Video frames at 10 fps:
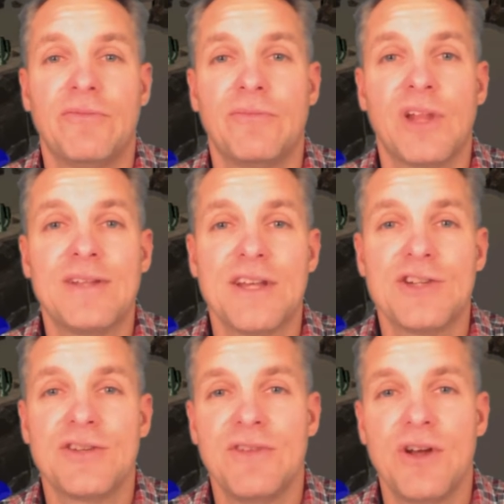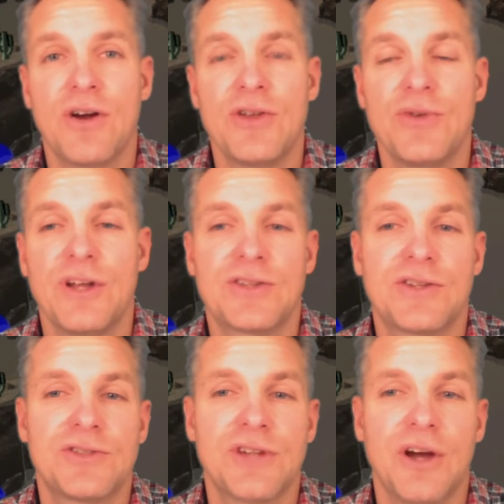PlayStation VR
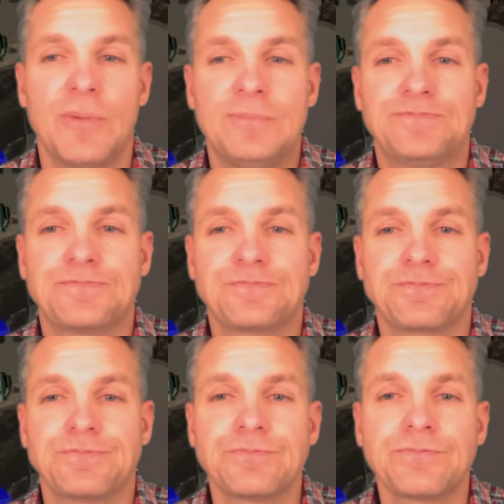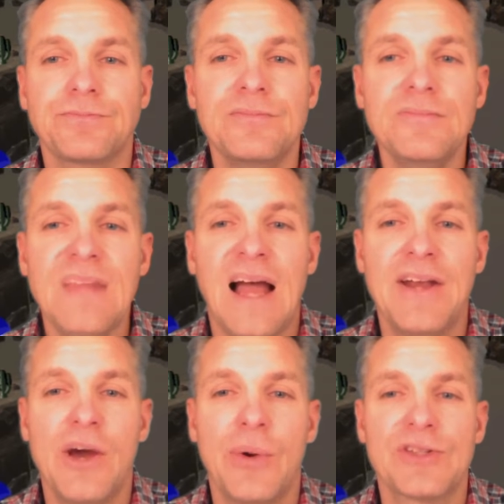units. So I
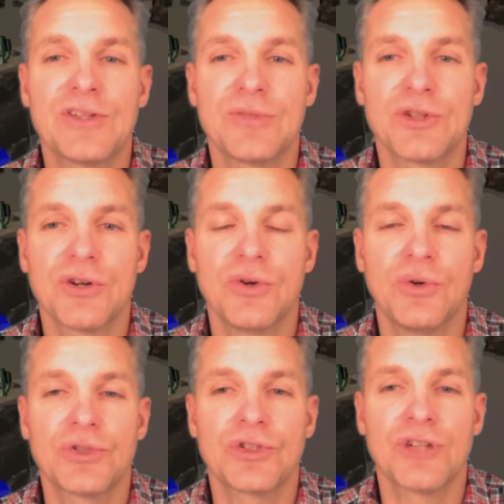know in some circles